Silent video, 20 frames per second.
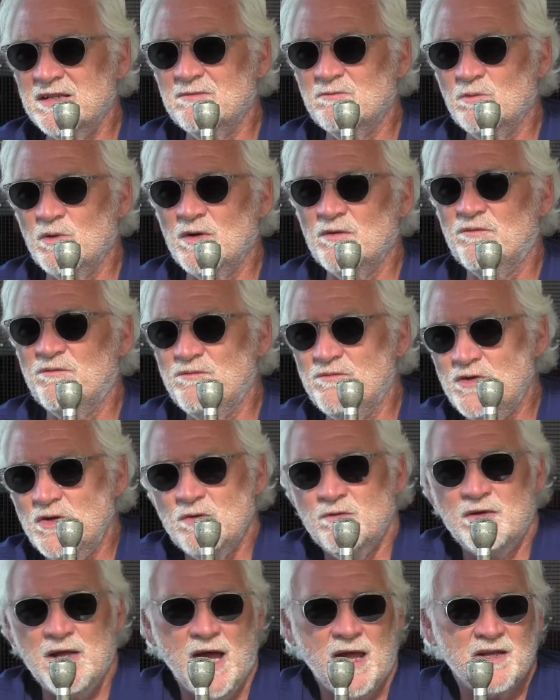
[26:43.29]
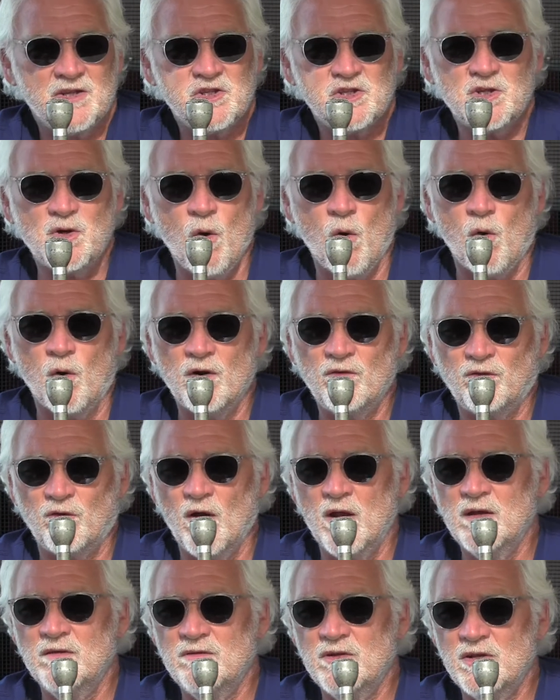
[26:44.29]
if you've got a score in
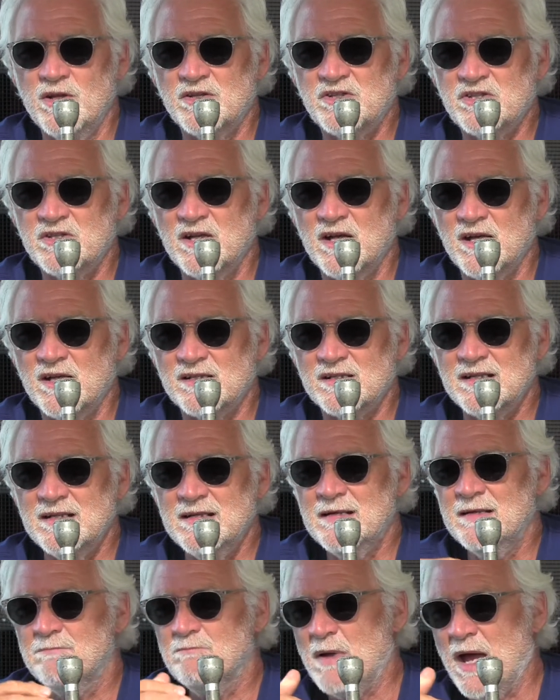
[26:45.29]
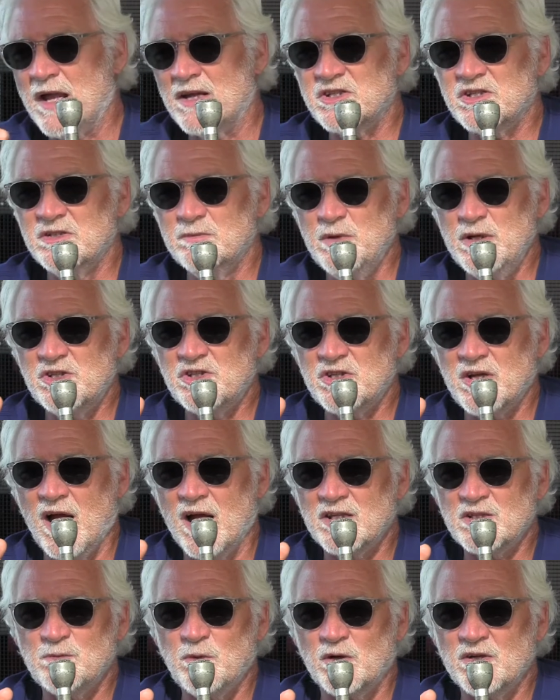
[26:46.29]
front of you that says Madison beat
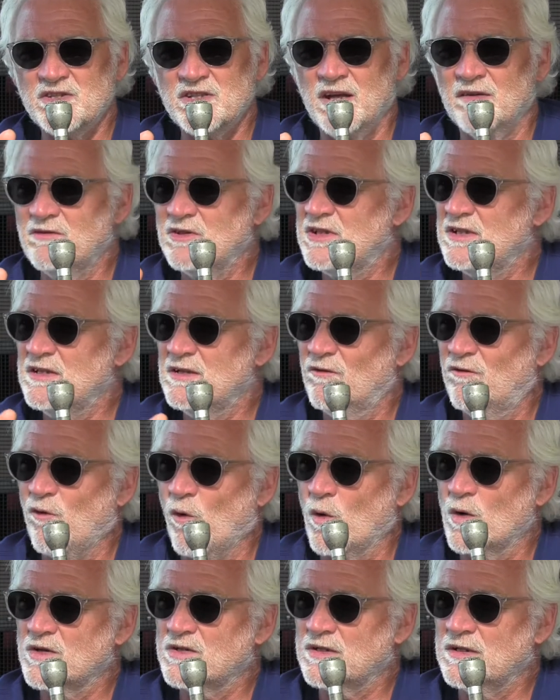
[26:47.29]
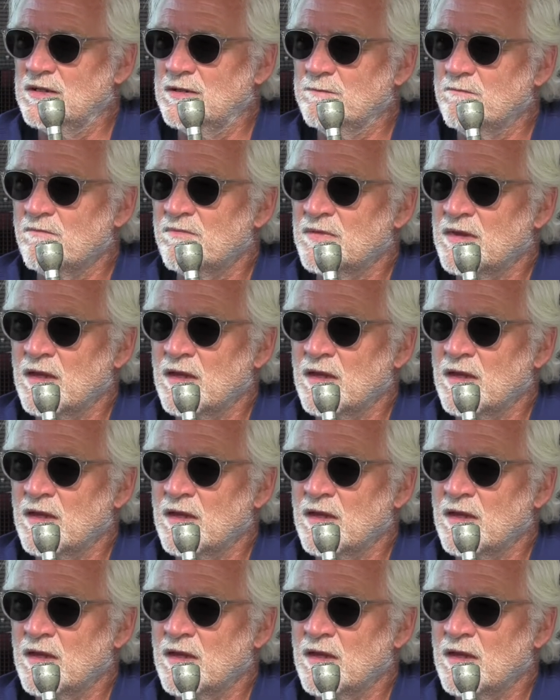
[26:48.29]
Scottsburg 17 to 14,